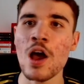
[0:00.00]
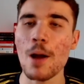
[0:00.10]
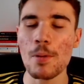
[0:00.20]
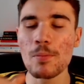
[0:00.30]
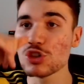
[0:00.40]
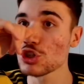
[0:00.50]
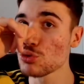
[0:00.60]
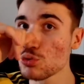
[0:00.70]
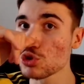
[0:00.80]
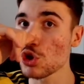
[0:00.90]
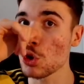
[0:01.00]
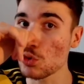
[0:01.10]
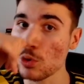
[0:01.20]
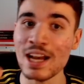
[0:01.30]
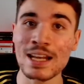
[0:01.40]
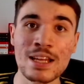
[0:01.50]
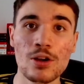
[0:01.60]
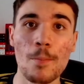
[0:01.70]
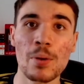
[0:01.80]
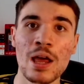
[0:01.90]
I remember Giroud was a great
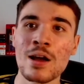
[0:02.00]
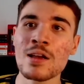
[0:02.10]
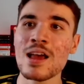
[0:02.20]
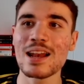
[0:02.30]
link-up player.